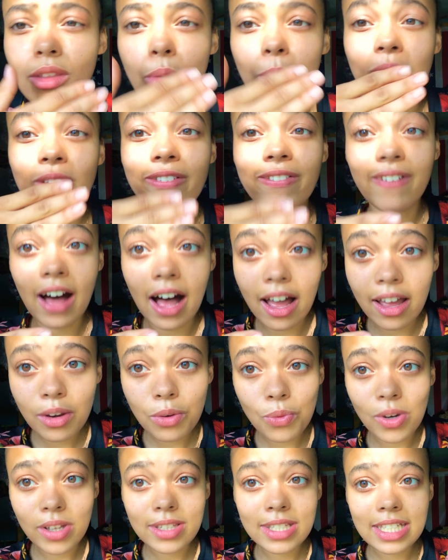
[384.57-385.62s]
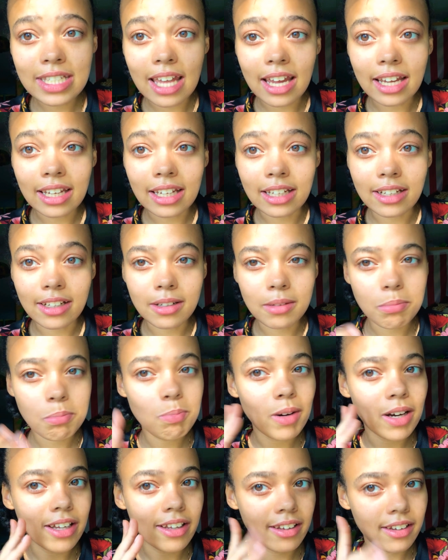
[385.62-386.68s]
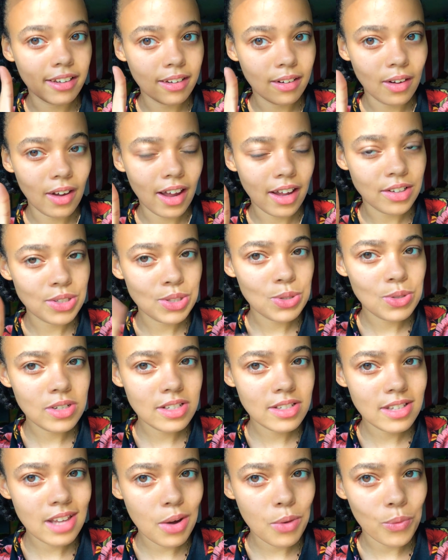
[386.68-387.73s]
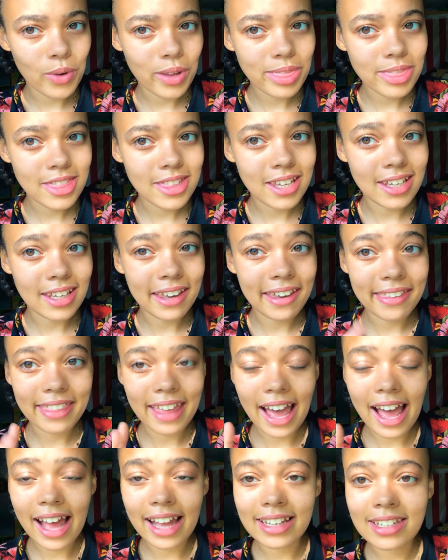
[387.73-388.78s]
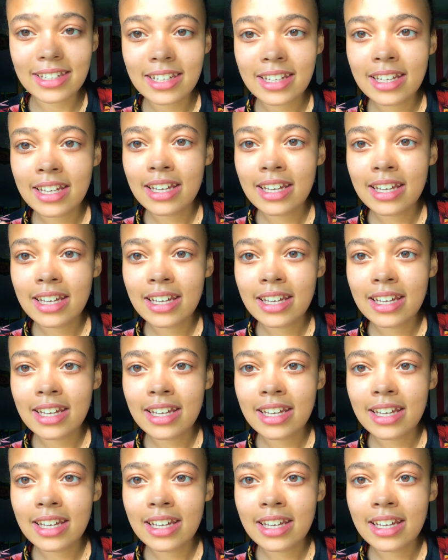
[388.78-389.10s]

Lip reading: be fine 1 second, but as soon as that one thing that